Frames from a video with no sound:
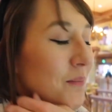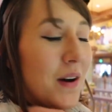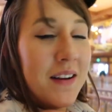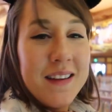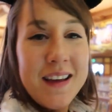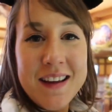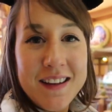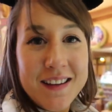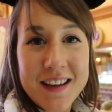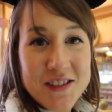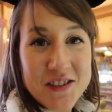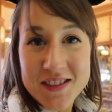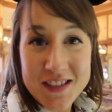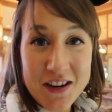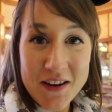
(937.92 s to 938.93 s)
but they
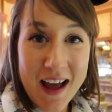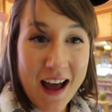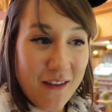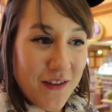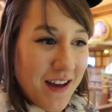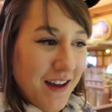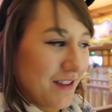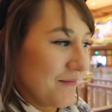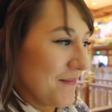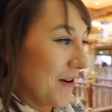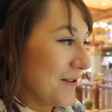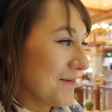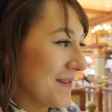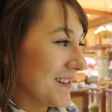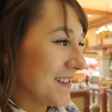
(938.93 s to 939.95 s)
just don't have it at the
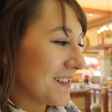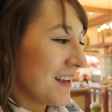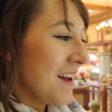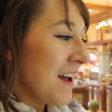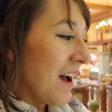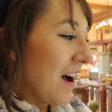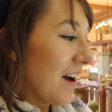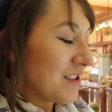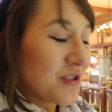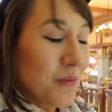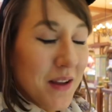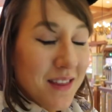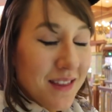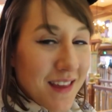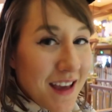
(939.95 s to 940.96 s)
moment. So
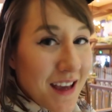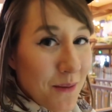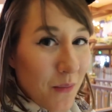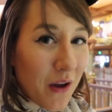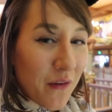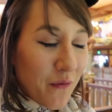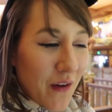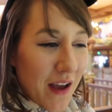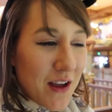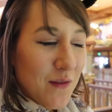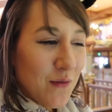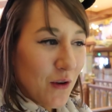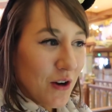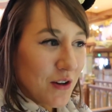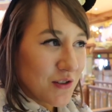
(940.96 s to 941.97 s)
I think my
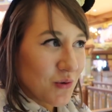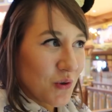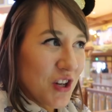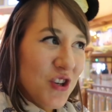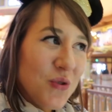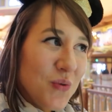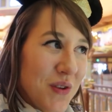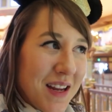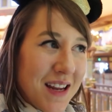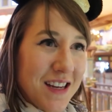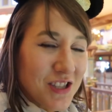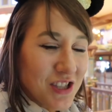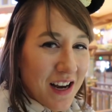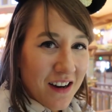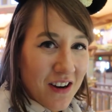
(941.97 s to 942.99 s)
favourite sort of
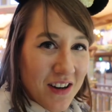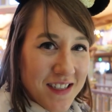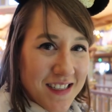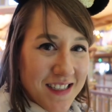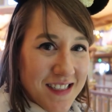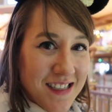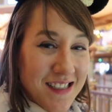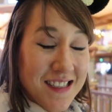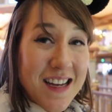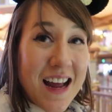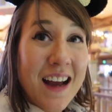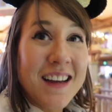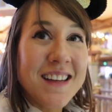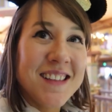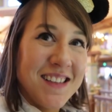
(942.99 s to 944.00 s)
unique Shanghai Disney
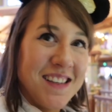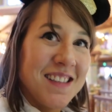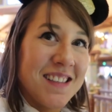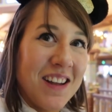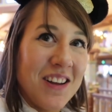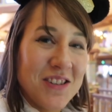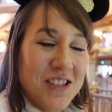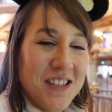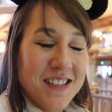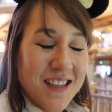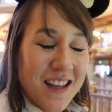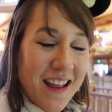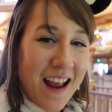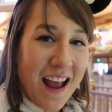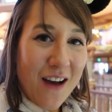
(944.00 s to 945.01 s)
snack is these slushies
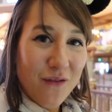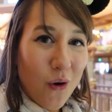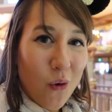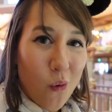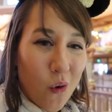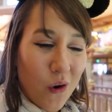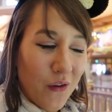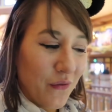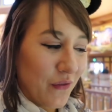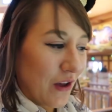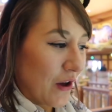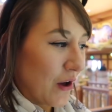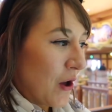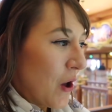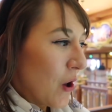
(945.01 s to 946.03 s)
that they have at all of
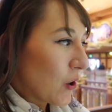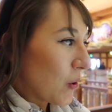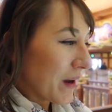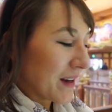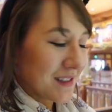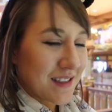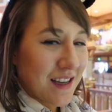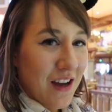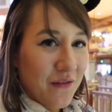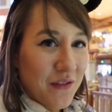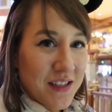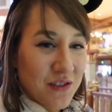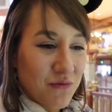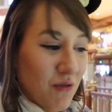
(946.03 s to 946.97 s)
the quick service